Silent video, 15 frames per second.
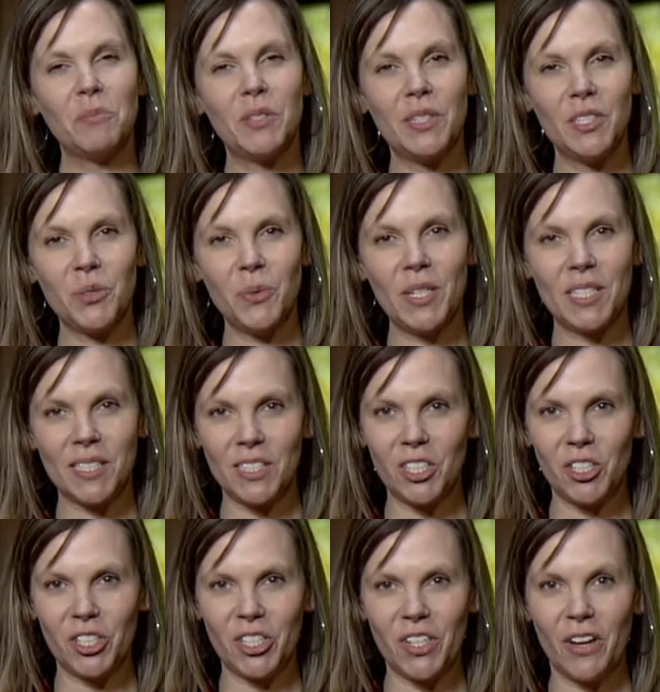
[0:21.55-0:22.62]
to this week's
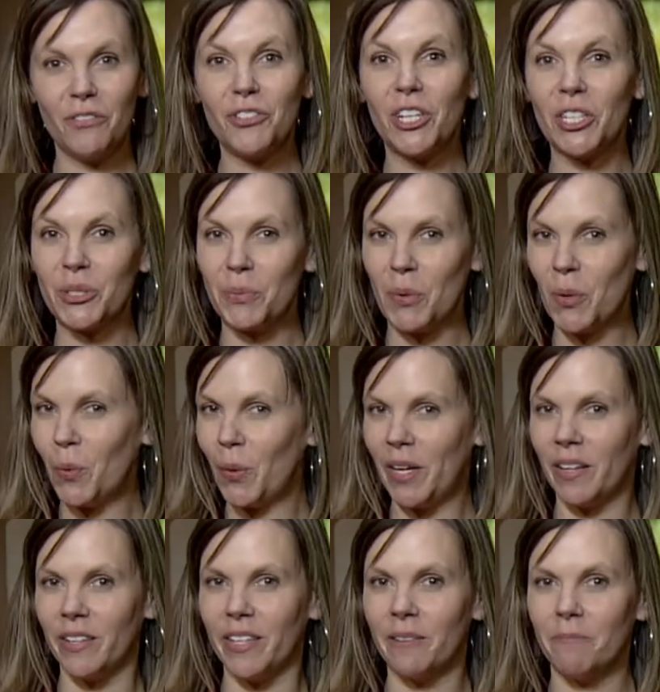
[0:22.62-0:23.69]
edition of Chesapeake
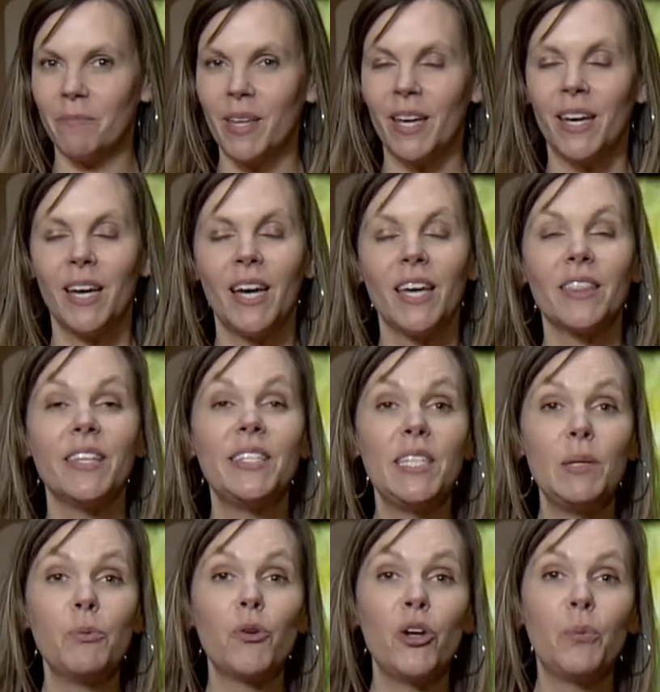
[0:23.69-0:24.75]
Weekly. The
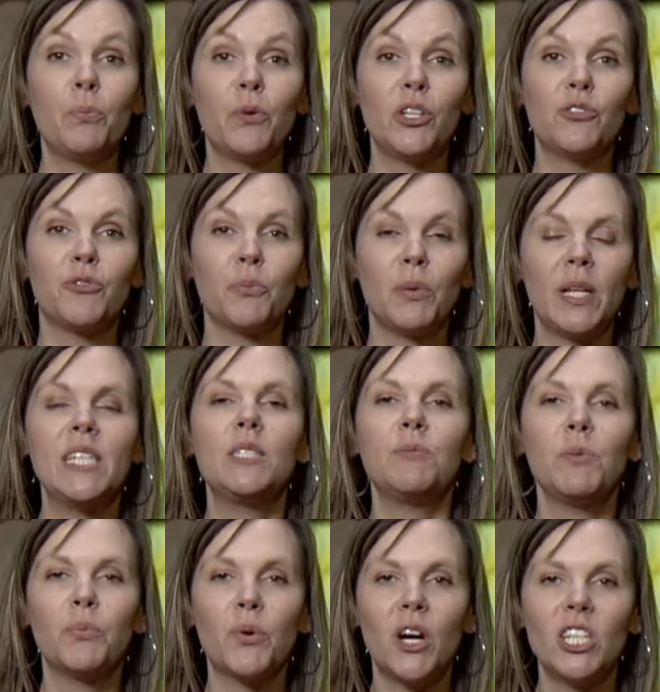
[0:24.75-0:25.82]
Deep Creek Bridge
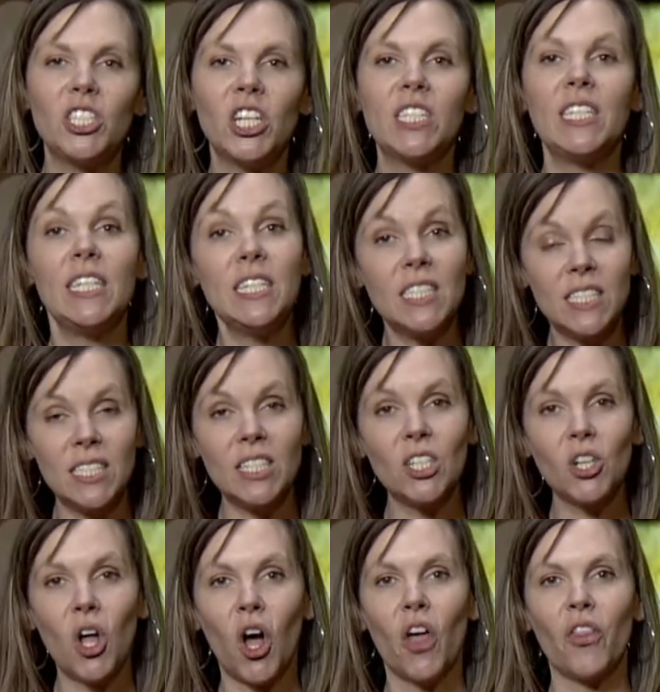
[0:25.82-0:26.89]
Replacement Project is still
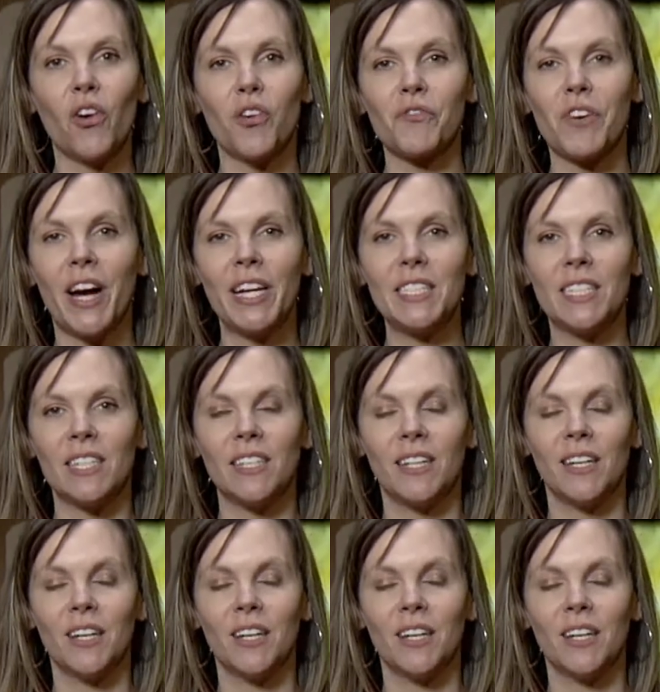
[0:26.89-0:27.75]
on the horizon,